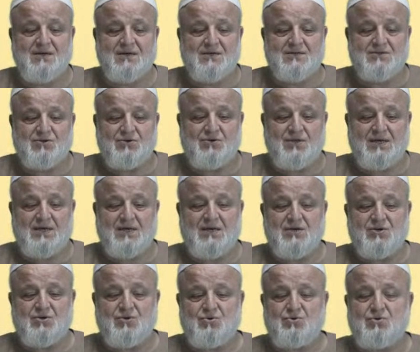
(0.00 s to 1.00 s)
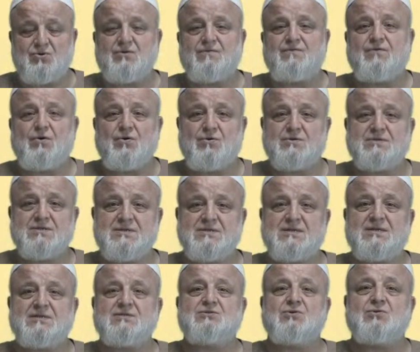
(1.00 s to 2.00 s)
So the urine of horses
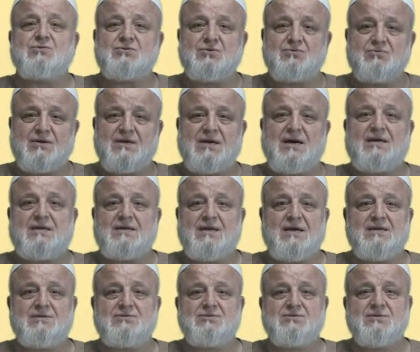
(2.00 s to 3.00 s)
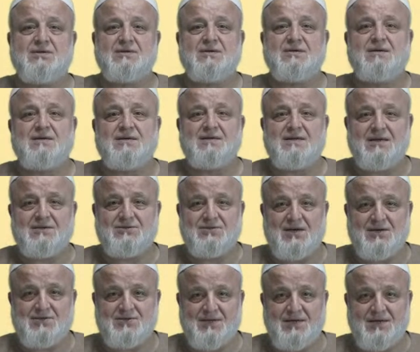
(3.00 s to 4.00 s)
is also regarded as
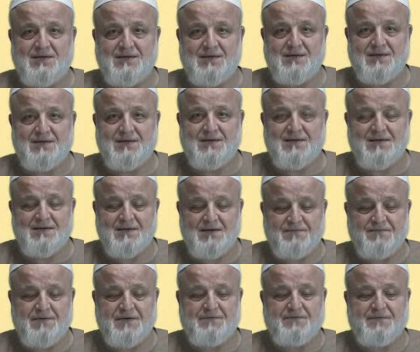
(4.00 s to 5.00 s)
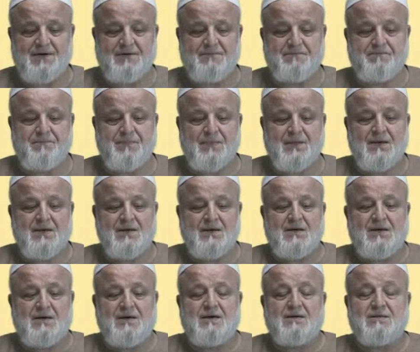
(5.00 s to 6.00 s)
najasa khafifa.
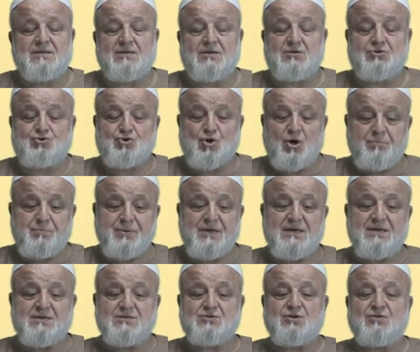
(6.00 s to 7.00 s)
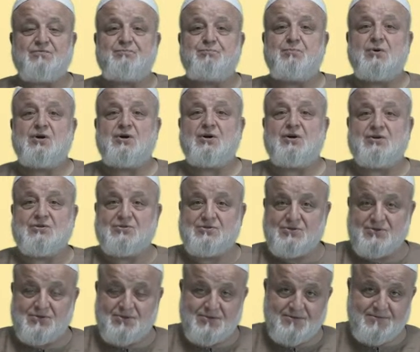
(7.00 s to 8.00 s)
The droppings of
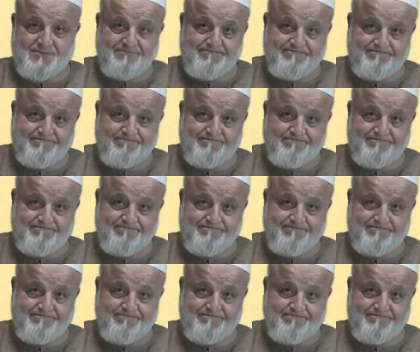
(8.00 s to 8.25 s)
birds,